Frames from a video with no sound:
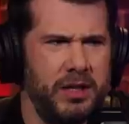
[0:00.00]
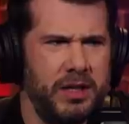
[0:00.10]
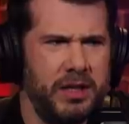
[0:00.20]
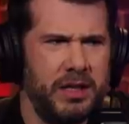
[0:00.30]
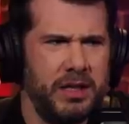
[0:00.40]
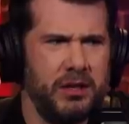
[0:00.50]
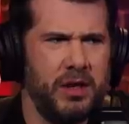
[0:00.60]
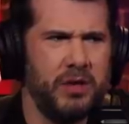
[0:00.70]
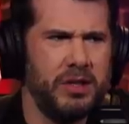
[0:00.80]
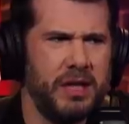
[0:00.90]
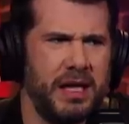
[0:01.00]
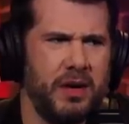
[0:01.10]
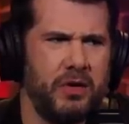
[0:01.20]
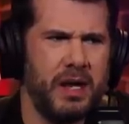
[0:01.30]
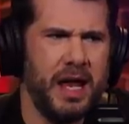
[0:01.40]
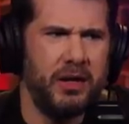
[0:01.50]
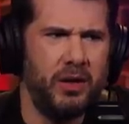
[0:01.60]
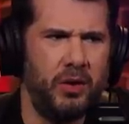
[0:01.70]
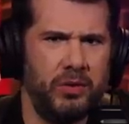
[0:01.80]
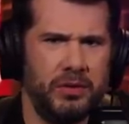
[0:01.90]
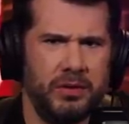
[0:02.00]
Going. You know that they know that I know.